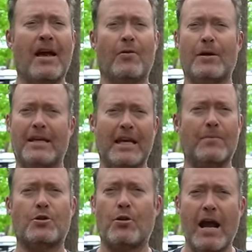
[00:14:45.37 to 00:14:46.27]
We
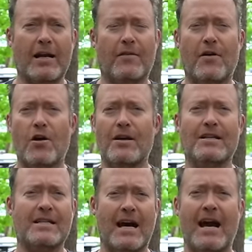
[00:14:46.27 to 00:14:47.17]
keep track of our
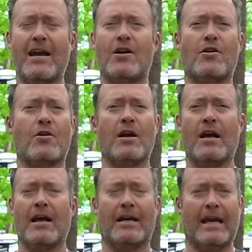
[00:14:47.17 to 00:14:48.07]
entire
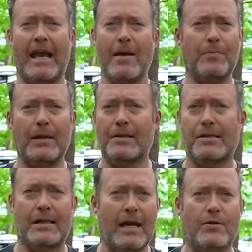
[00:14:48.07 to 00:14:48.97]
camping
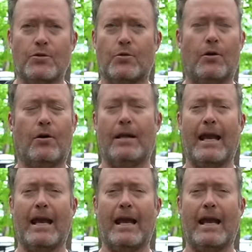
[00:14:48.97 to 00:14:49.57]
schedule,